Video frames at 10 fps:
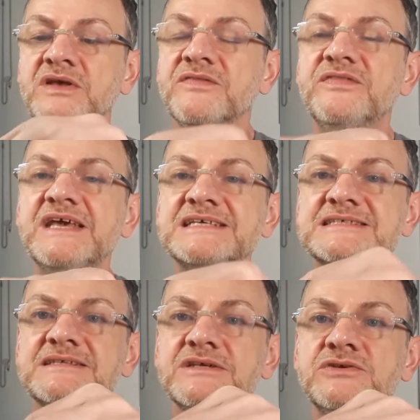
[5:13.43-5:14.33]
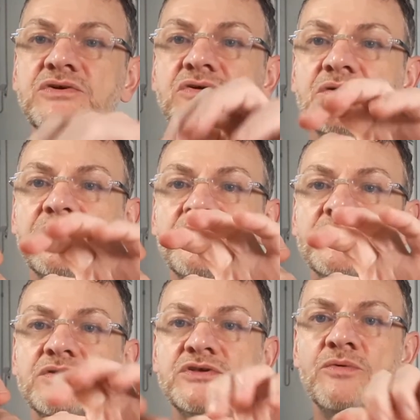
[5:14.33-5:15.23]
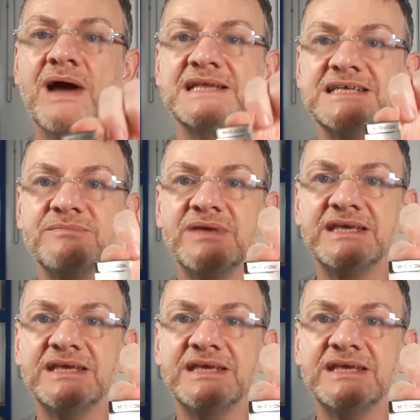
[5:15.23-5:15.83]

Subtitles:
this, your UID me